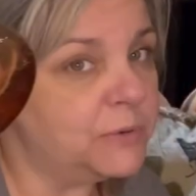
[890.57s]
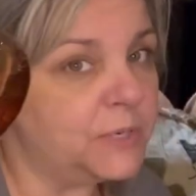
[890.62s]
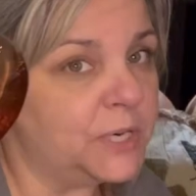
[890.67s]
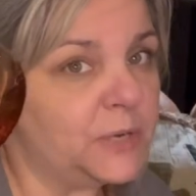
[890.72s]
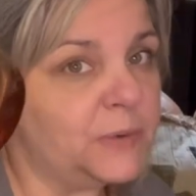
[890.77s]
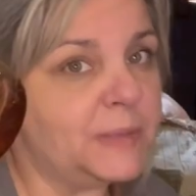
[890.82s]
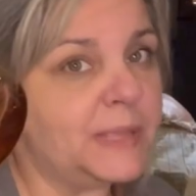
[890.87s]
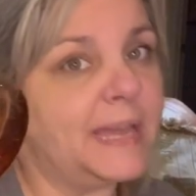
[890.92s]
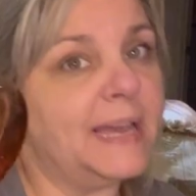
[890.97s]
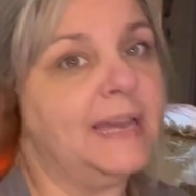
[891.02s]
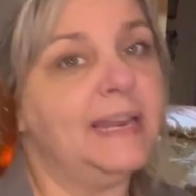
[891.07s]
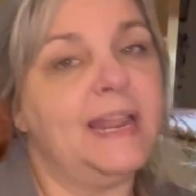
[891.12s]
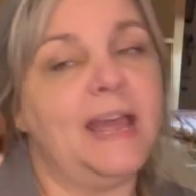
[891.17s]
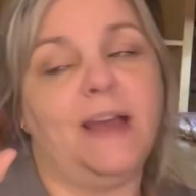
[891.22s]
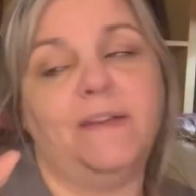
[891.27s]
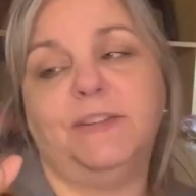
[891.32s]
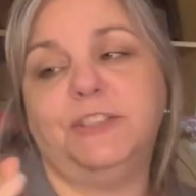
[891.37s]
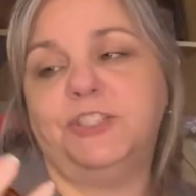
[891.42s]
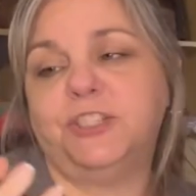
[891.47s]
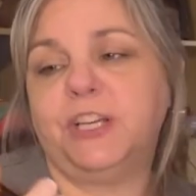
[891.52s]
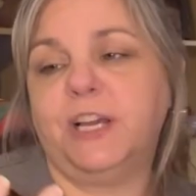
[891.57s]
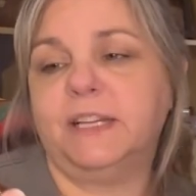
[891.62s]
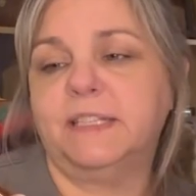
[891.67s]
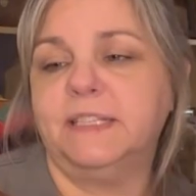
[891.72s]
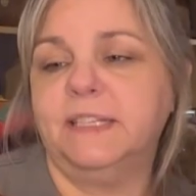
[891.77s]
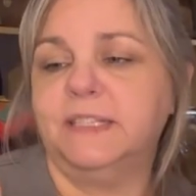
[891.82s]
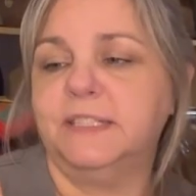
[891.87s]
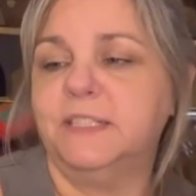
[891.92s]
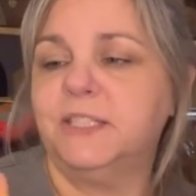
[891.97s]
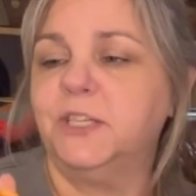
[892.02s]
know yet. Haven't checked
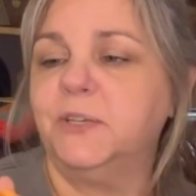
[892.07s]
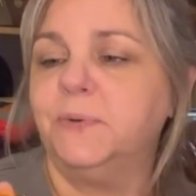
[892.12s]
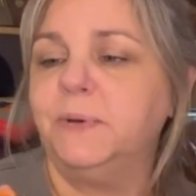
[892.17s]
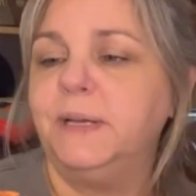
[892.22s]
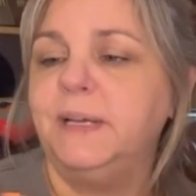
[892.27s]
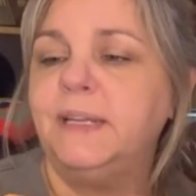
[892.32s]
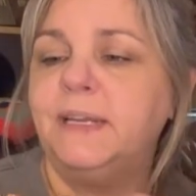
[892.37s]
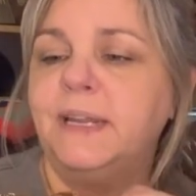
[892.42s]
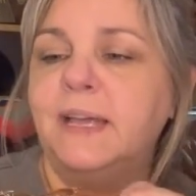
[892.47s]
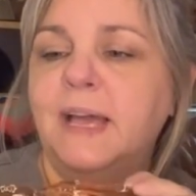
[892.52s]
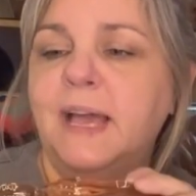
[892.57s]
into it.